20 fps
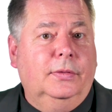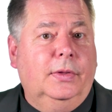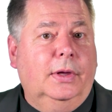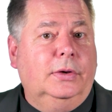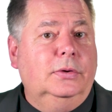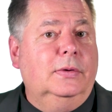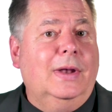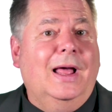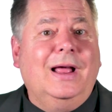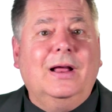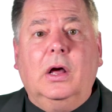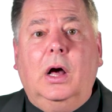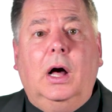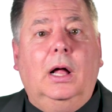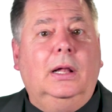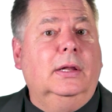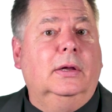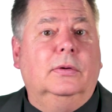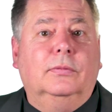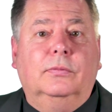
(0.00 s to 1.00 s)
they do not
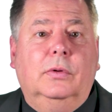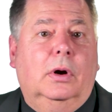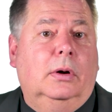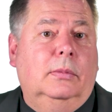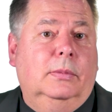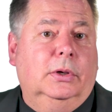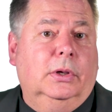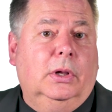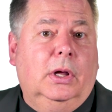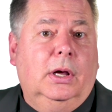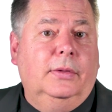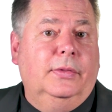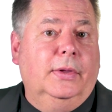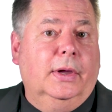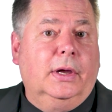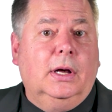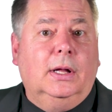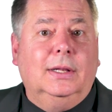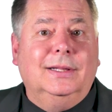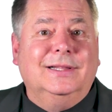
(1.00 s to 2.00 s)
call it Roman law, they
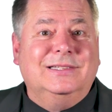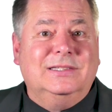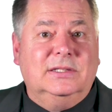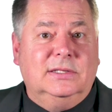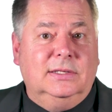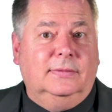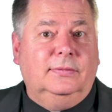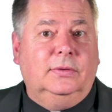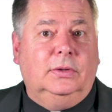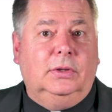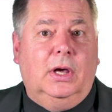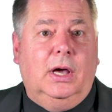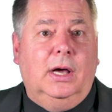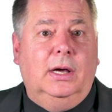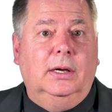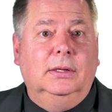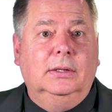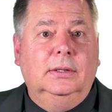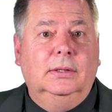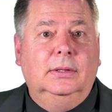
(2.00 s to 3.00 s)
call it civil law.